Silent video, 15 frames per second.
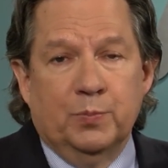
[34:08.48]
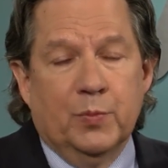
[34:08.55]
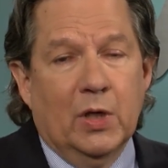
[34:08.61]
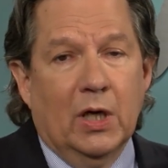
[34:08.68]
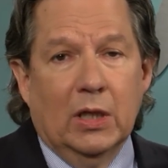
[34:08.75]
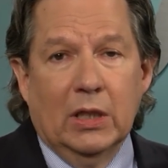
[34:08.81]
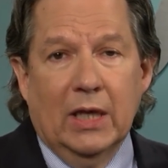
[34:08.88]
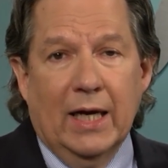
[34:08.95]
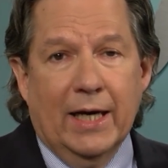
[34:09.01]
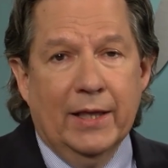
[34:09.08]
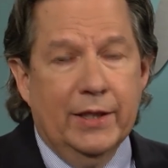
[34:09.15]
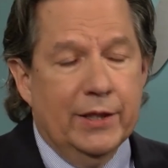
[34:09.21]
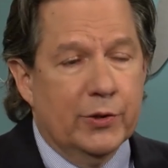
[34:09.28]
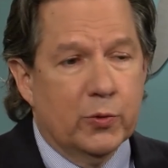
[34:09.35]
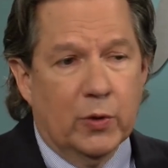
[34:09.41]
A lot
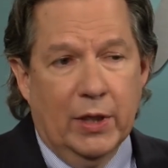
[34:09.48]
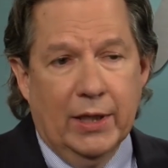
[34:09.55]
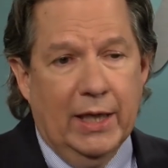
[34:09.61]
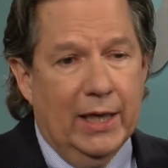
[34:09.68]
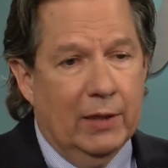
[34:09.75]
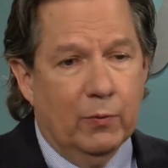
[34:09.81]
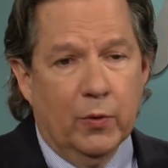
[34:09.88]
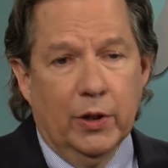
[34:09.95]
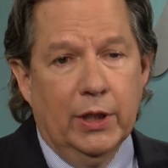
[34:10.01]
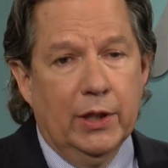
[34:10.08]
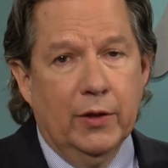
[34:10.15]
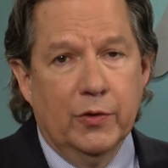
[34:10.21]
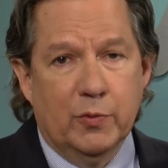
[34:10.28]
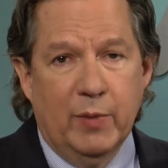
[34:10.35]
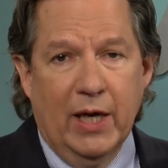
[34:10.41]
of this, again, really
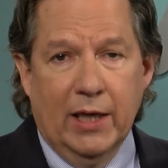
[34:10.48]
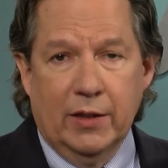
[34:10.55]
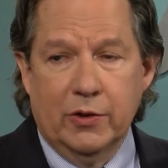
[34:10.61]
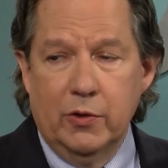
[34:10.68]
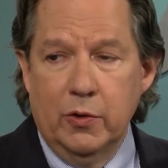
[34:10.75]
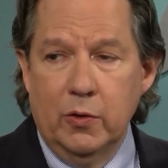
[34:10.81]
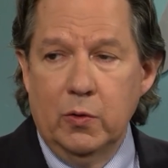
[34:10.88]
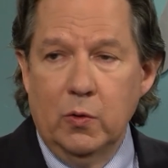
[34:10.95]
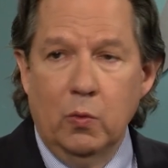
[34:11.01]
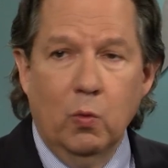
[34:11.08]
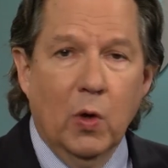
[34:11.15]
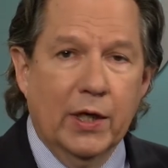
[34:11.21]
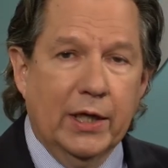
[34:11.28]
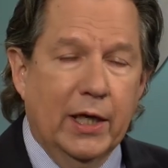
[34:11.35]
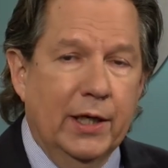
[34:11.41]
goes back to
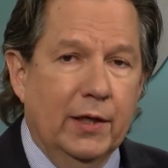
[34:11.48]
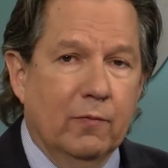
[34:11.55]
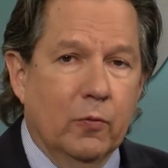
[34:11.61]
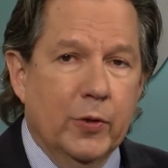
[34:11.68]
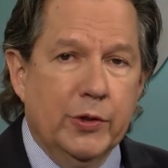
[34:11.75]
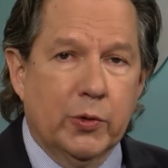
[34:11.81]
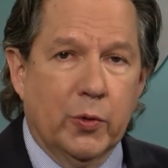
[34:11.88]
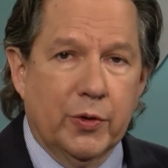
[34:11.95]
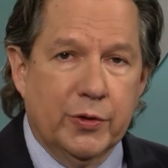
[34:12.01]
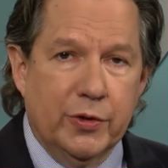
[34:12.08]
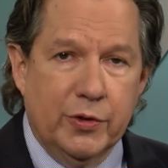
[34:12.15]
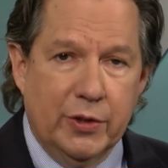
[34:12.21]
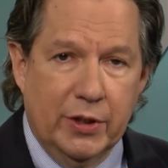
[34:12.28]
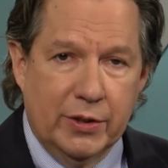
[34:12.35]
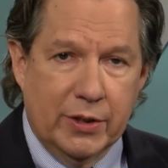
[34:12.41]
what kind of
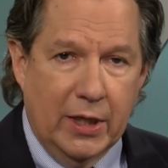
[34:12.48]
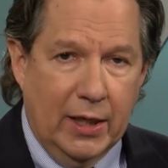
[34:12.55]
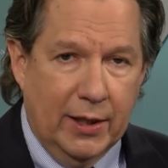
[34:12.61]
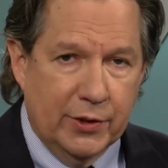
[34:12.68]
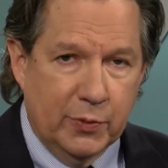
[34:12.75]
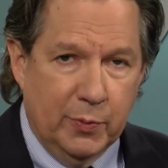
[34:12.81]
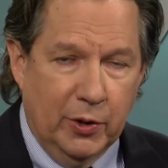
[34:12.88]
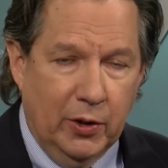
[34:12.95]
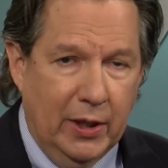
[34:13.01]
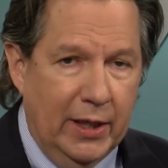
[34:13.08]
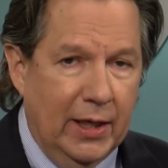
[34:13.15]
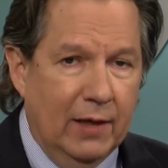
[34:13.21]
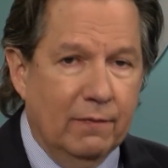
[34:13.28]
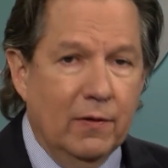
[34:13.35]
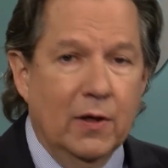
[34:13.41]
resources does the hospital
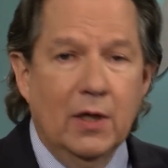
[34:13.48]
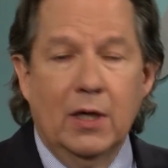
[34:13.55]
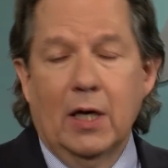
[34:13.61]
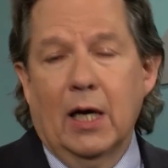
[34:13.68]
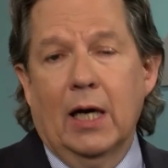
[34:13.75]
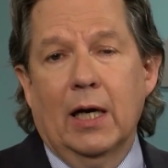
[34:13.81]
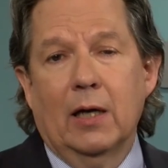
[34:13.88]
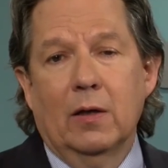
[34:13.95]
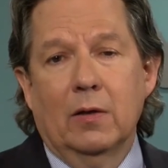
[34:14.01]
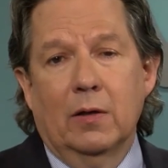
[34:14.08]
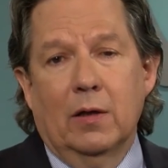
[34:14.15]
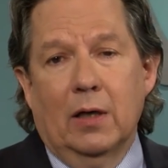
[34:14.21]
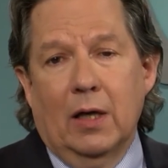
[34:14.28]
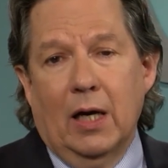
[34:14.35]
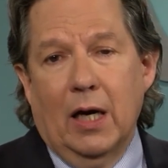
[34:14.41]
have,
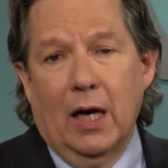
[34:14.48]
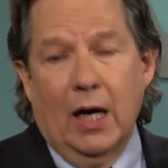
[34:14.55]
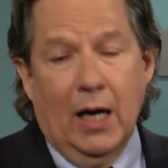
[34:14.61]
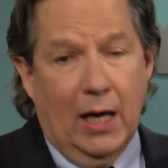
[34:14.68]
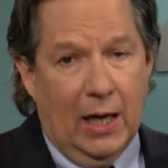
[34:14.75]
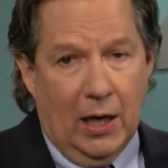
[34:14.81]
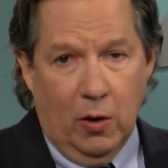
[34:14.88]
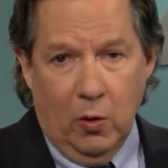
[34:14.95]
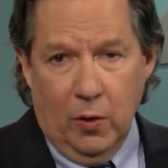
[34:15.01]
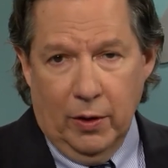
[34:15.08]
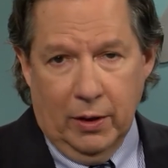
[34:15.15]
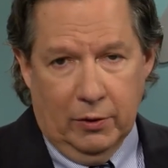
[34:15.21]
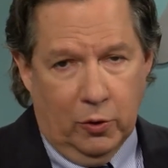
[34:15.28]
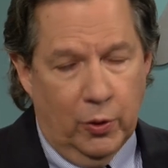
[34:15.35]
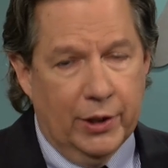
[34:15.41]
how
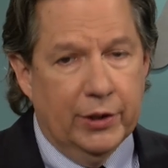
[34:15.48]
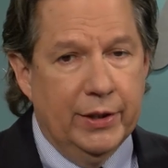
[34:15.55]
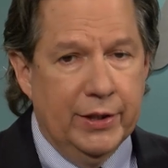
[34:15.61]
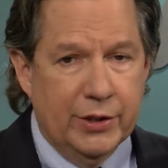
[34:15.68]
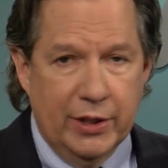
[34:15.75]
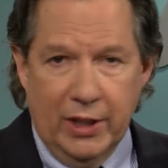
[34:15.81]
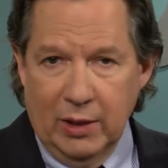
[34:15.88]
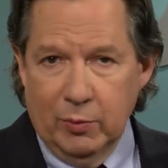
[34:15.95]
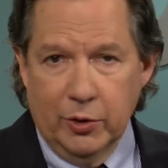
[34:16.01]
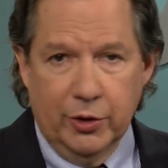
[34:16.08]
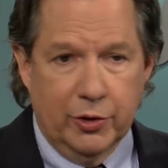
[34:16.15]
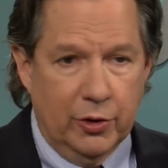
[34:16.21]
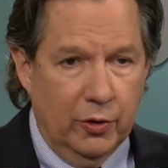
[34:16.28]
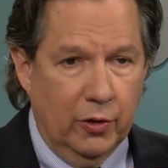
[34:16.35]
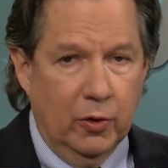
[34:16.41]
quickly is it able to
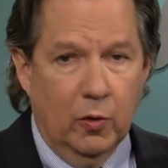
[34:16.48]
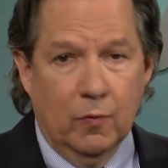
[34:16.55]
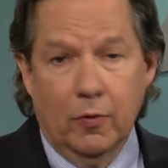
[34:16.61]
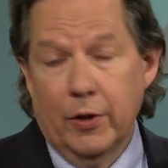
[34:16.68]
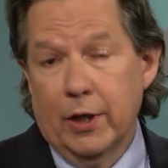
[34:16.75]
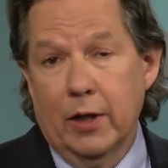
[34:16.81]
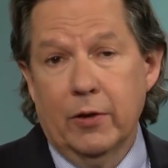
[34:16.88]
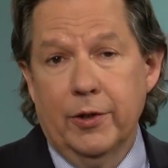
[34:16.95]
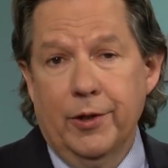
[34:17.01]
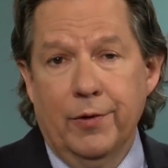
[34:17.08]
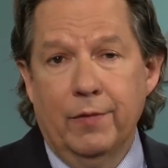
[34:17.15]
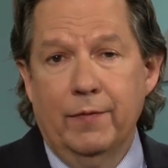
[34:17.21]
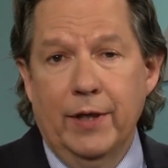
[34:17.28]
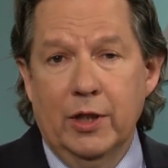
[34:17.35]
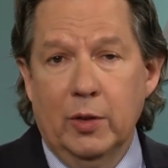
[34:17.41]
turn over, and are
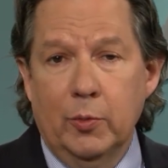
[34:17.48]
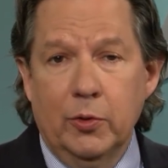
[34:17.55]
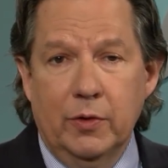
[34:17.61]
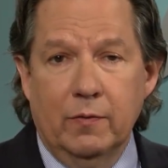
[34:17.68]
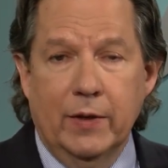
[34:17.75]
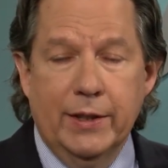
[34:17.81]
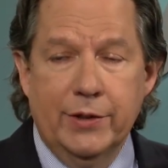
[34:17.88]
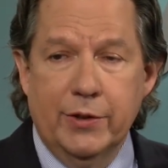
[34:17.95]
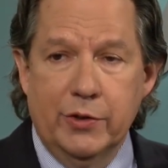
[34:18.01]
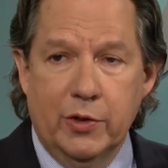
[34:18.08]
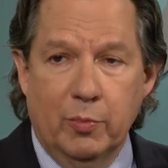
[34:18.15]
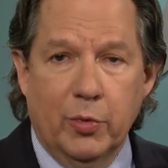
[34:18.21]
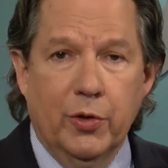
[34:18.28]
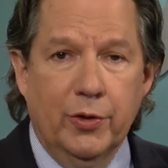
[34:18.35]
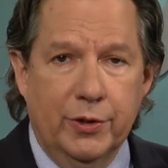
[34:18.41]
there available devices
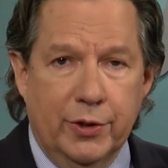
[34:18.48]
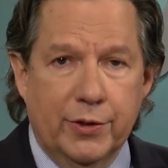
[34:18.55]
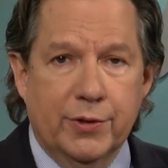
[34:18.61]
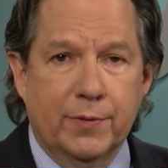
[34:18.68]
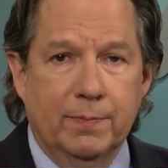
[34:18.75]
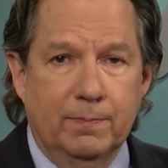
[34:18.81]
to purchase?